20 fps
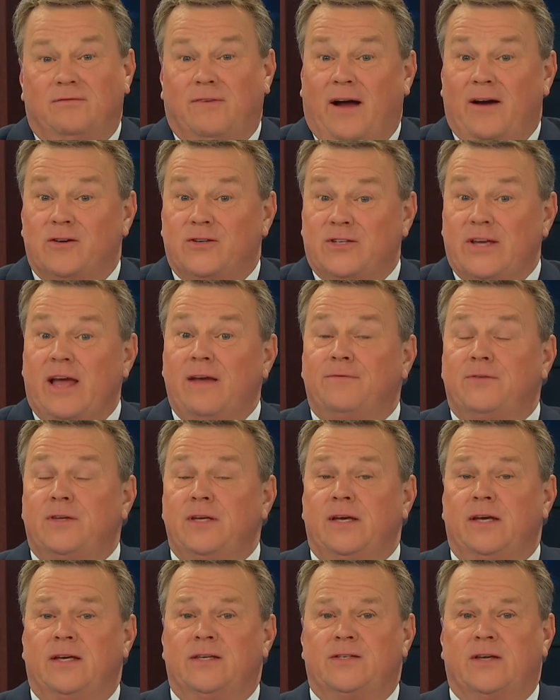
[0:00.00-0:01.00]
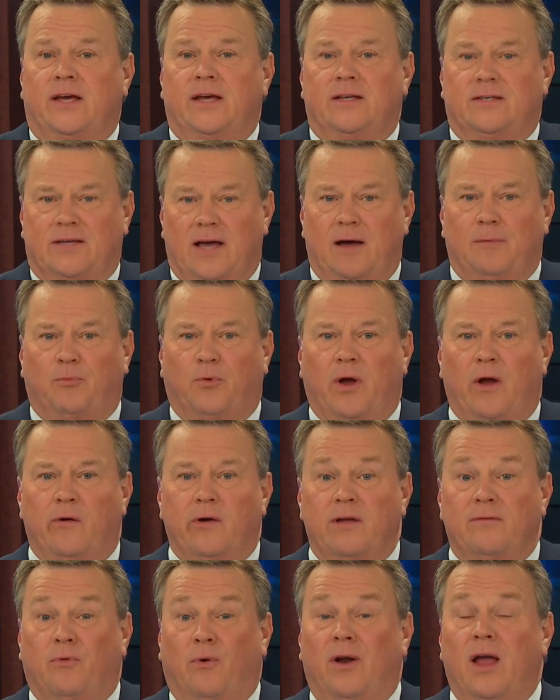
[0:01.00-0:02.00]
Fire safety is a top
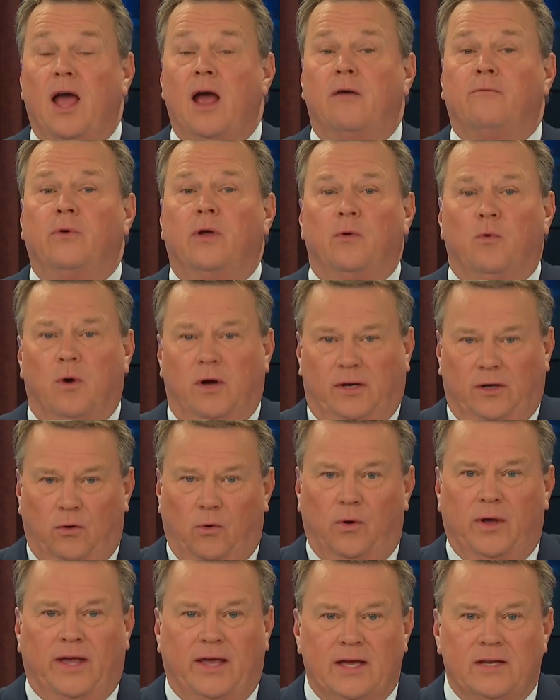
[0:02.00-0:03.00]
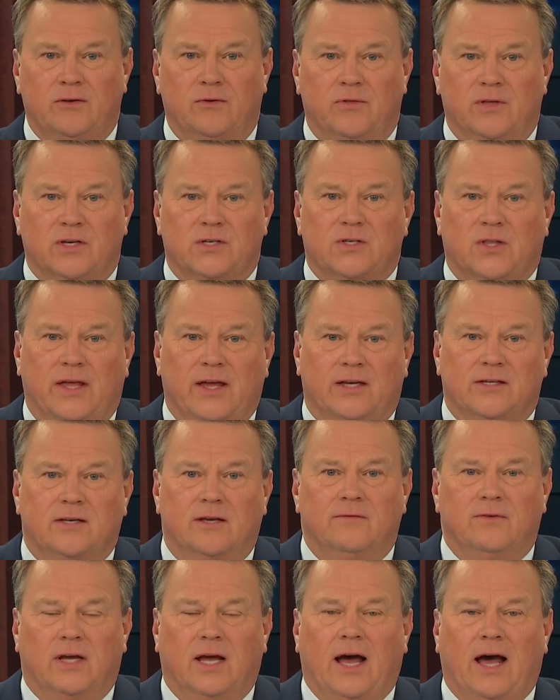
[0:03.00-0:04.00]
priority for everyone going into this
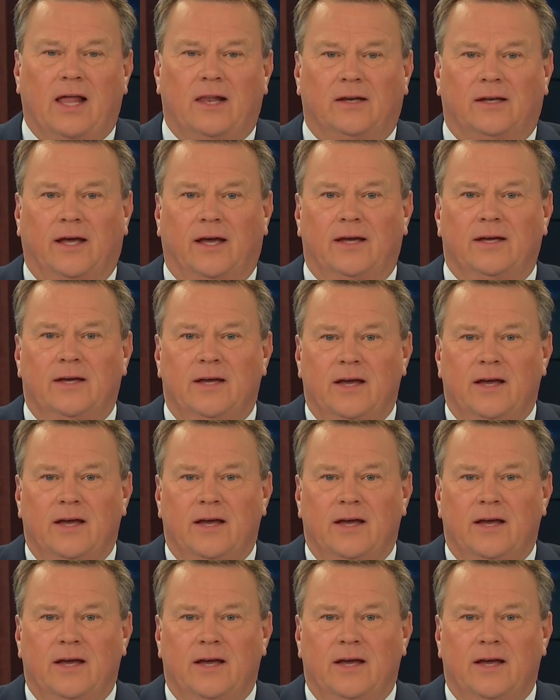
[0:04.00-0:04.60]
Thanksgiving holiday.